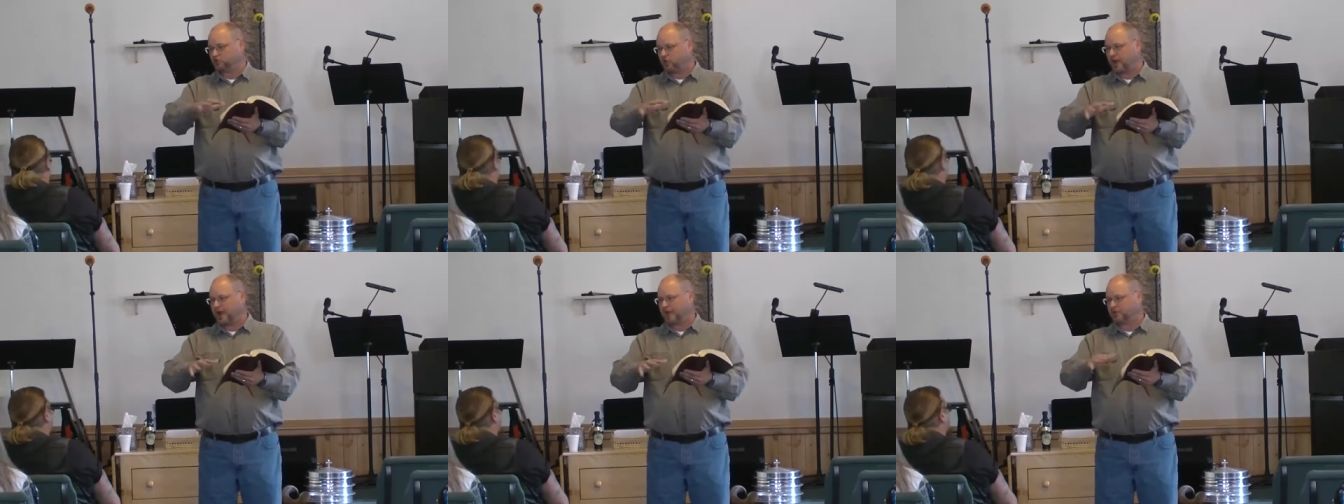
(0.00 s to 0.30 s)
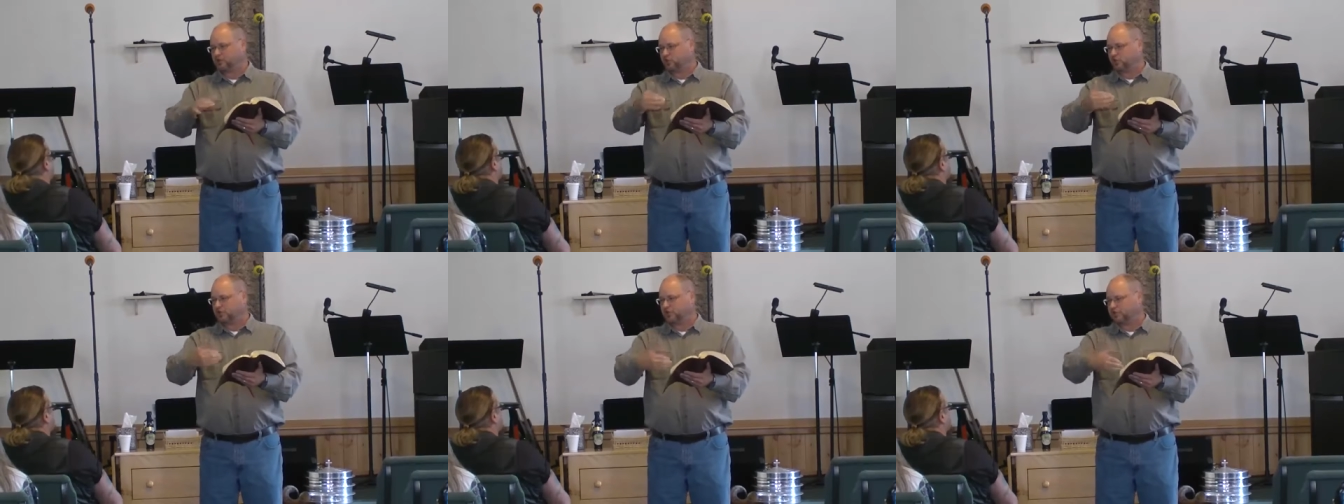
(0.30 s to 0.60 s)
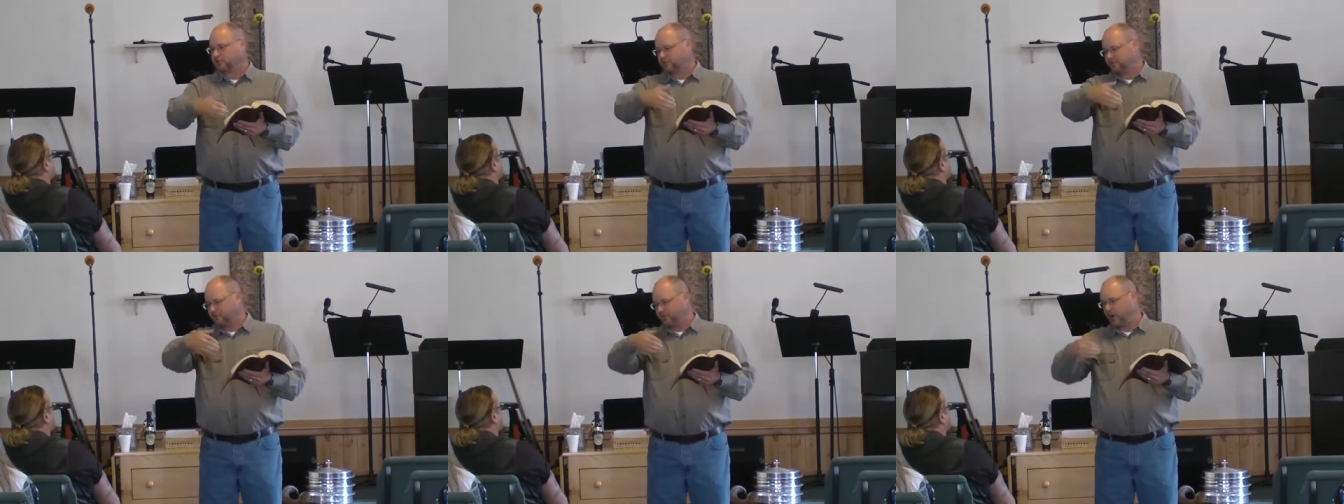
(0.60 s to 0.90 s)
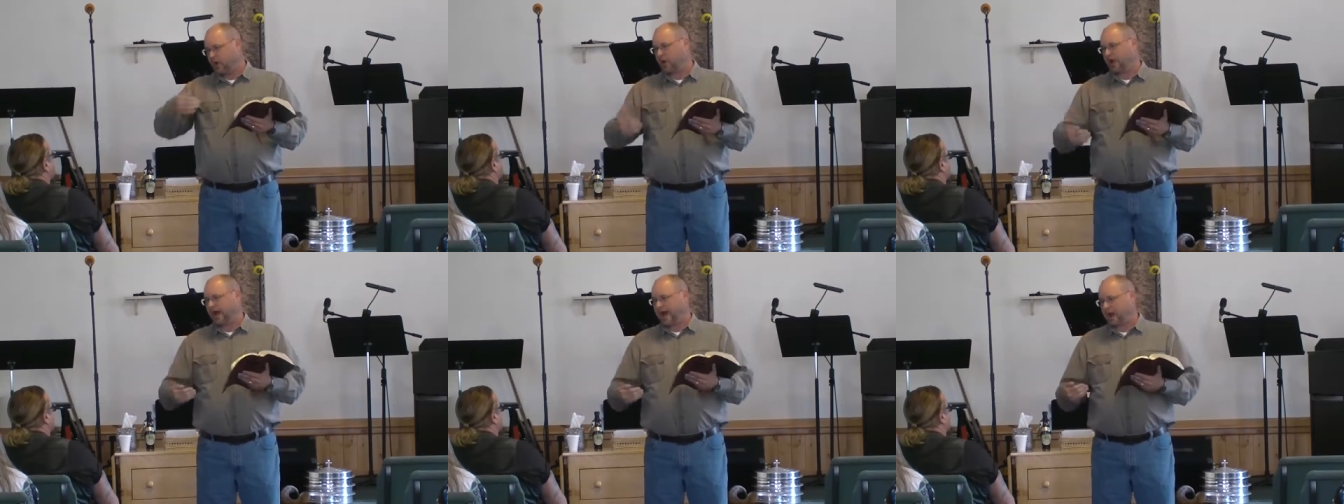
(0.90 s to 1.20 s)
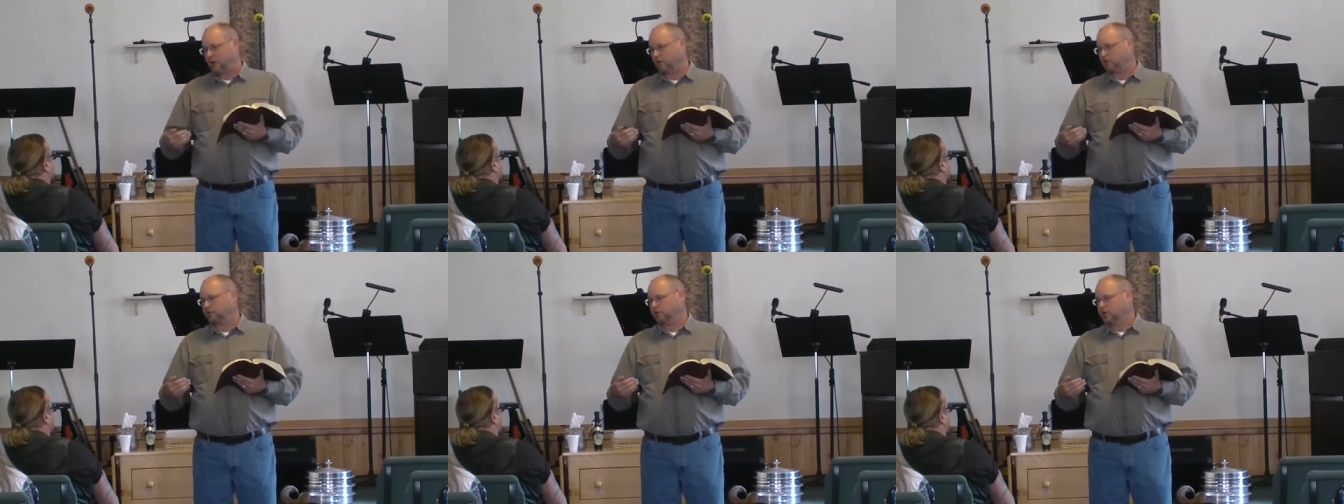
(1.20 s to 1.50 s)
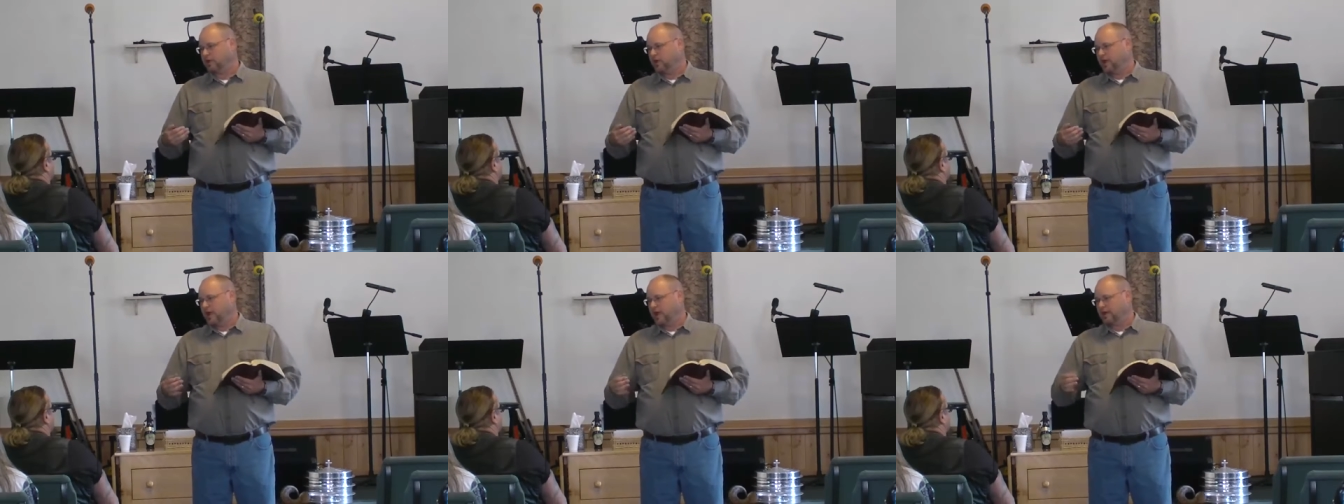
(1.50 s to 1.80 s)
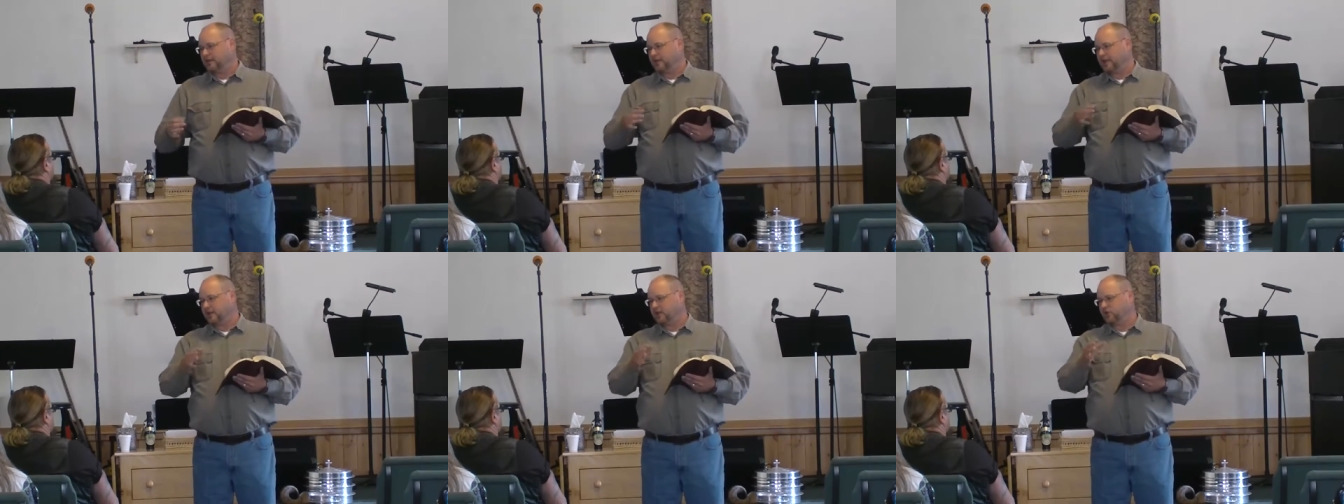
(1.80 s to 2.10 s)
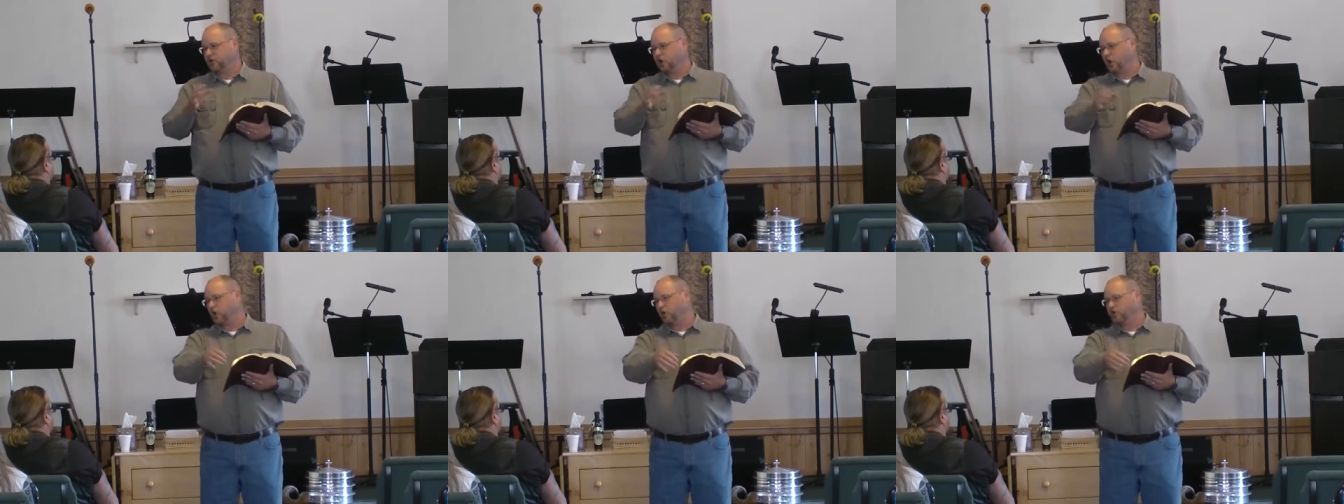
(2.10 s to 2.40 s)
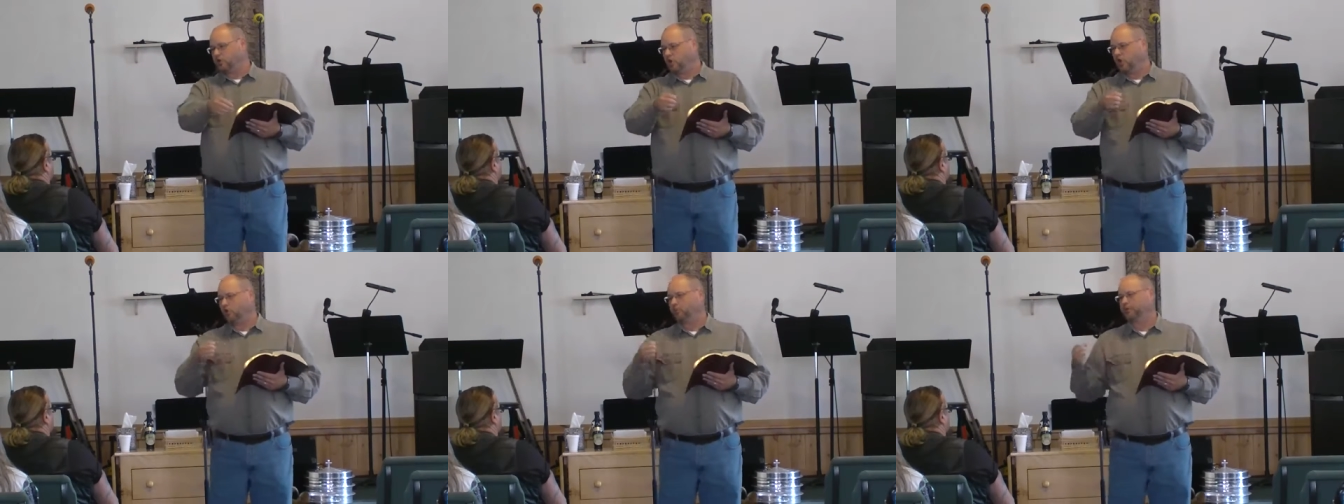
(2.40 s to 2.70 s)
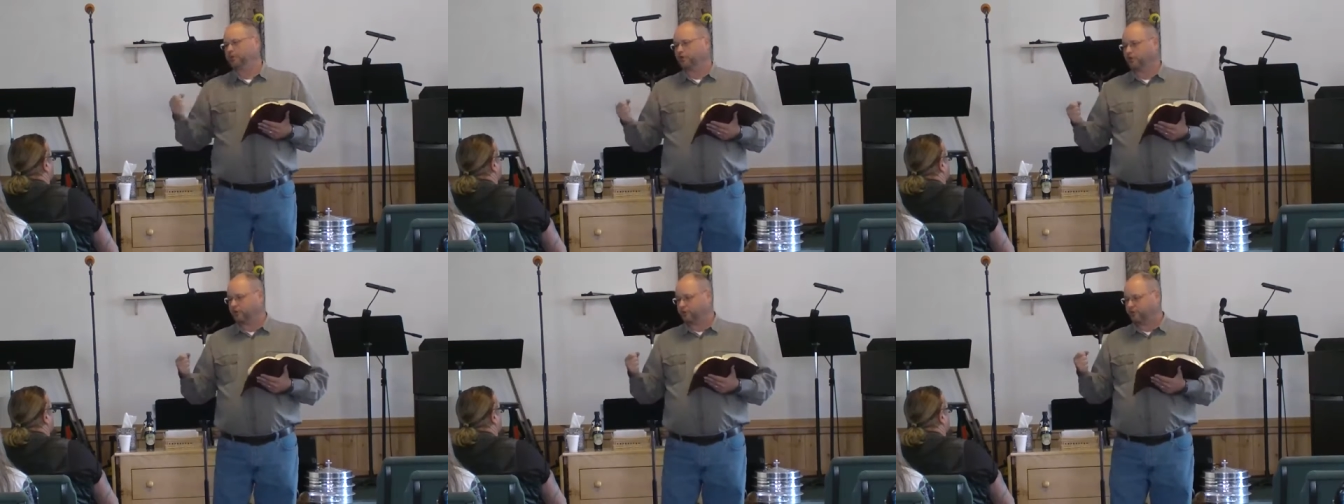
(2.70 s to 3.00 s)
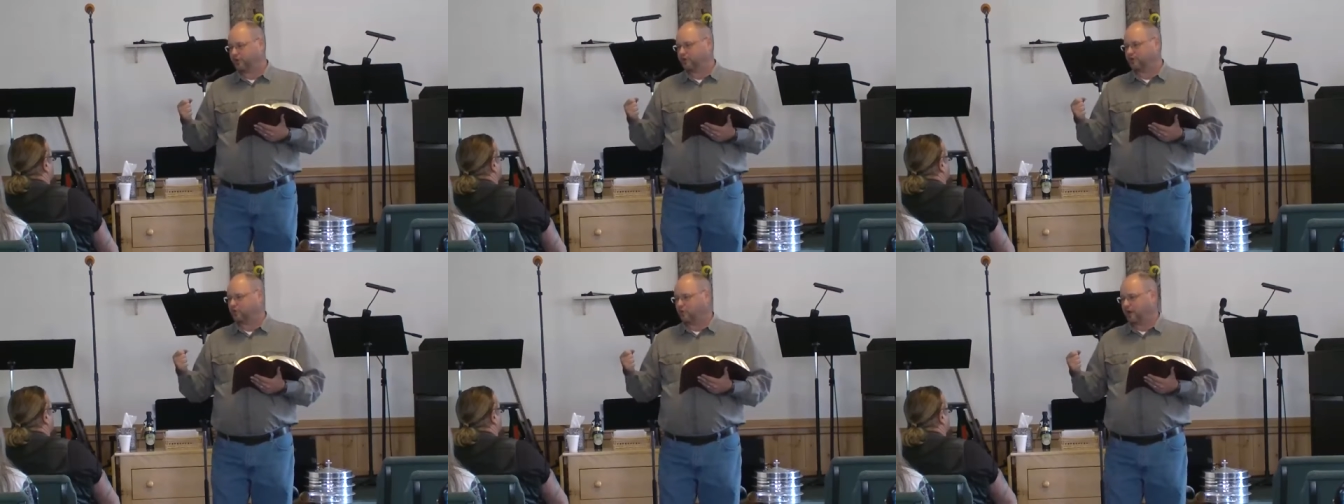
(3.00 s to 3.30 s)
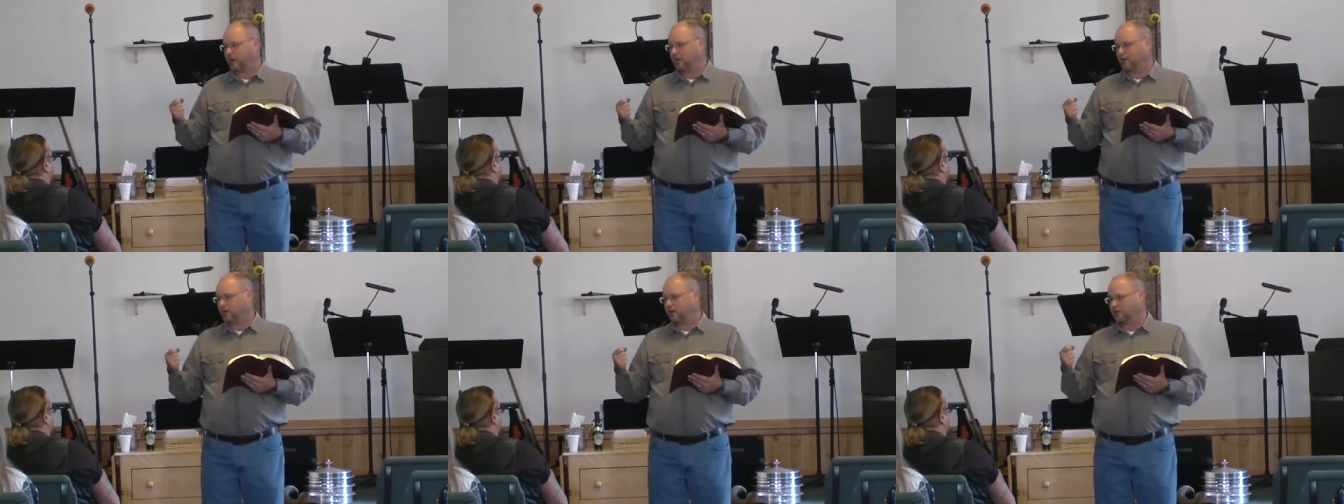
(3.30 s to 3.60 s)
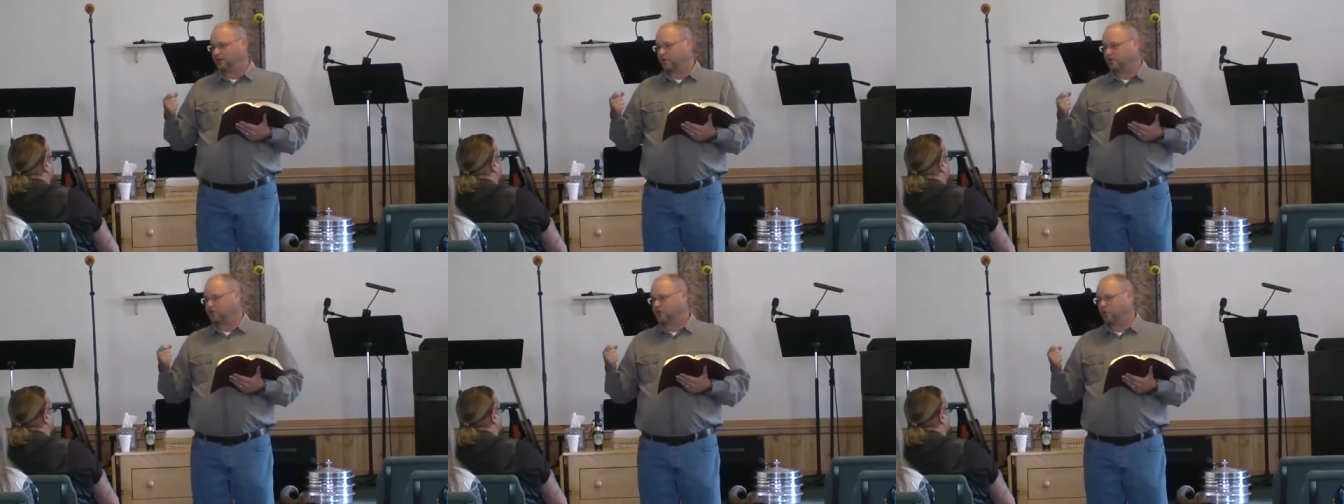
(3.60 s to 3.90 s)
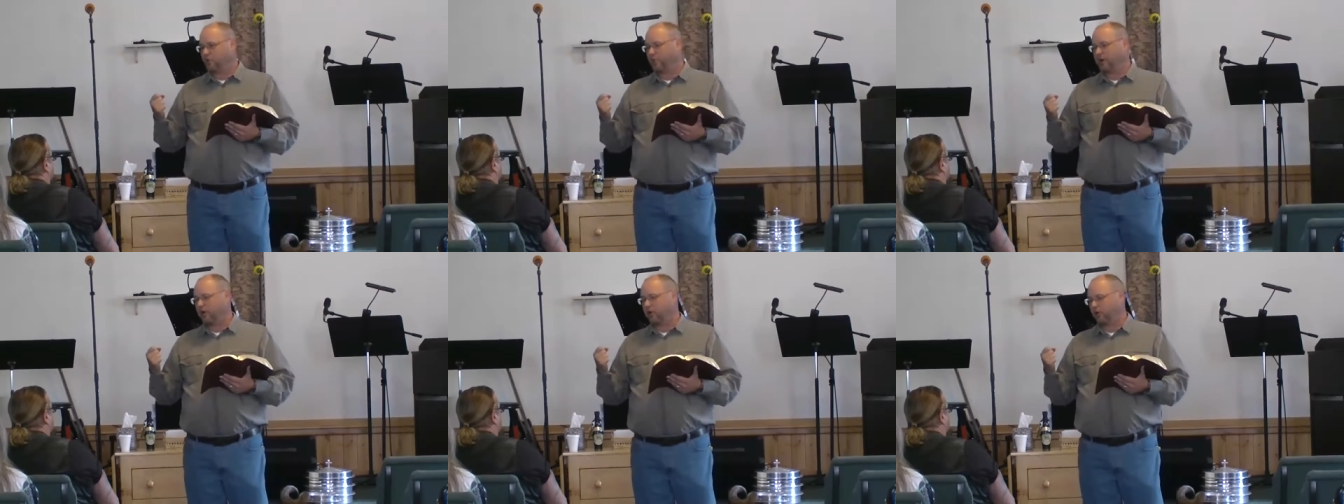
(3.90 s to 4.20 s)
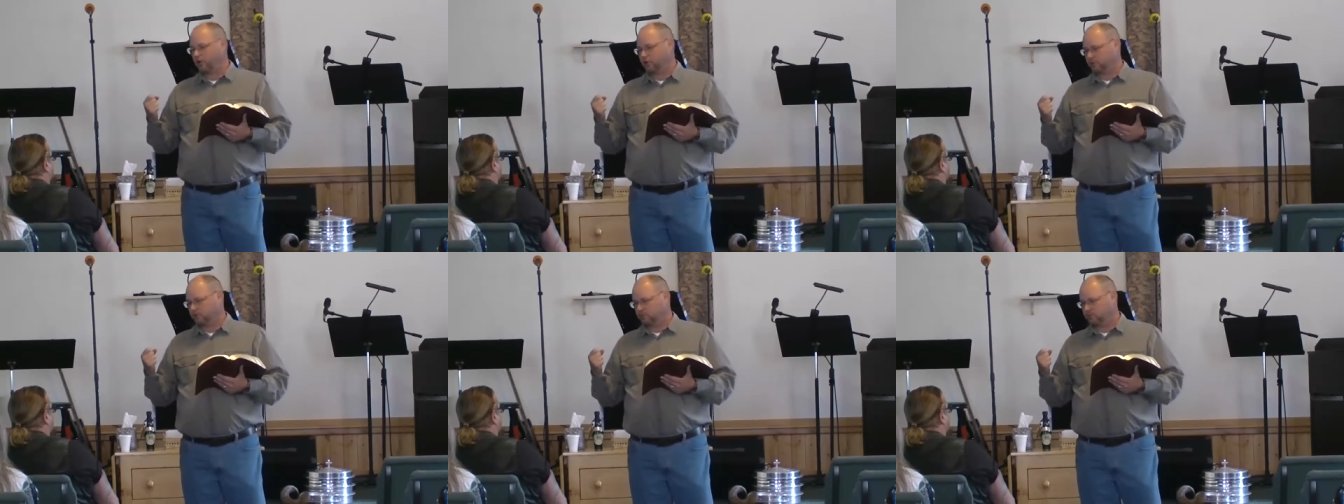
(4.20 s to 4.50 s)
right so it doesn't fall out. And then you go and you open the refrigerator and there's no milk.